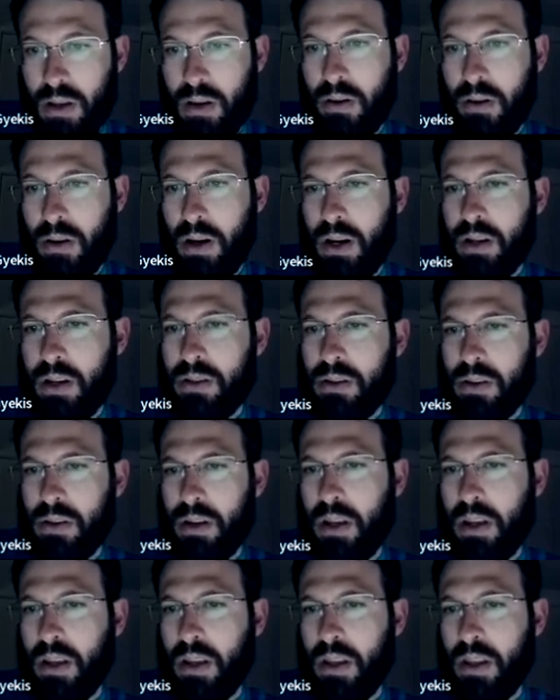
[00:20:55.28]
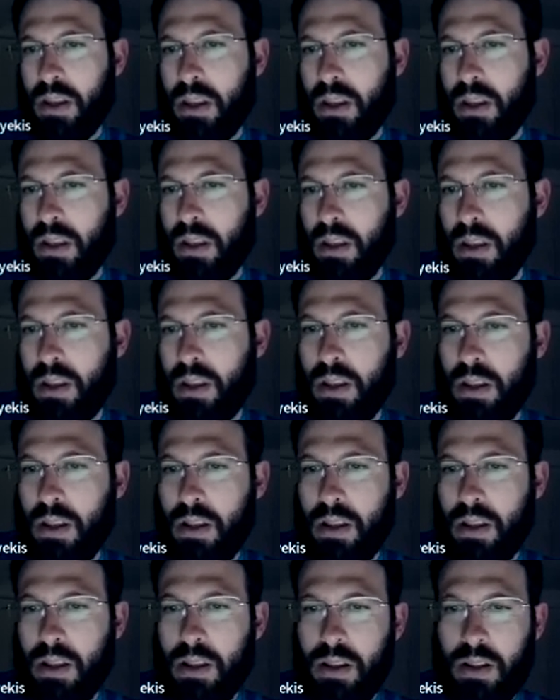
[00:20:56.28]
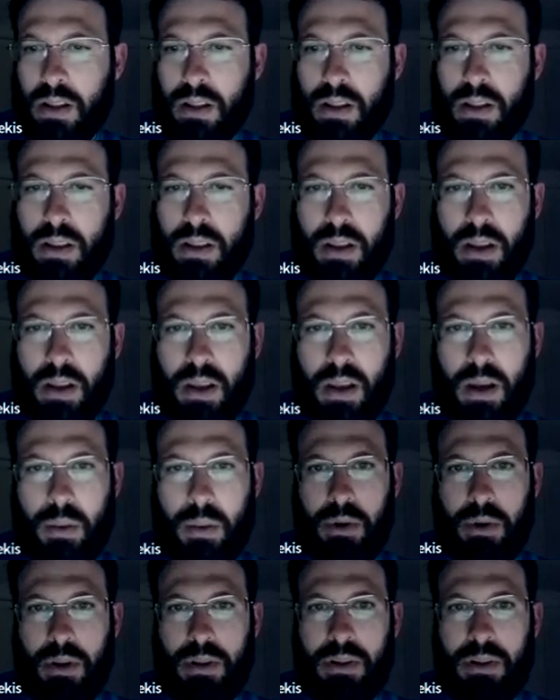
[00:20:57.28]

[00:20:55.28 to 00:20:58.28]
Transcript: oh, actually, I think capital